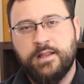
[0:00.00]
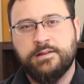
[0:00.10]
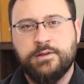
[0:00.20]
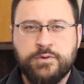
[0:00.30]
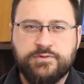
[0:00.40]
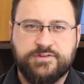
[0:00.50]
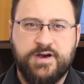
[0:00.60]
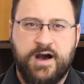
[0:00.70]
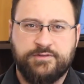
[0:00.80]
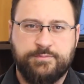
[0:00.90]
In Luke's
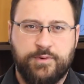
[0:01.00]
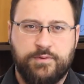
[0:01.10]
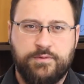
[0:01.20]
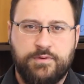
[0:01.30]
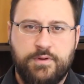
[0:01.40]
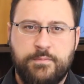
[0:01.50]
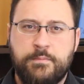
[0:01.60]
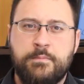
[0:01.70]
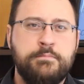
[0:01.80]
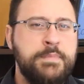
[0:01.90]
gospel,
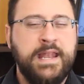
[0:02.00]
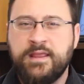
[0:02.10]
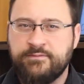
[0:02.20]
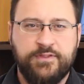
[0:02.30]
many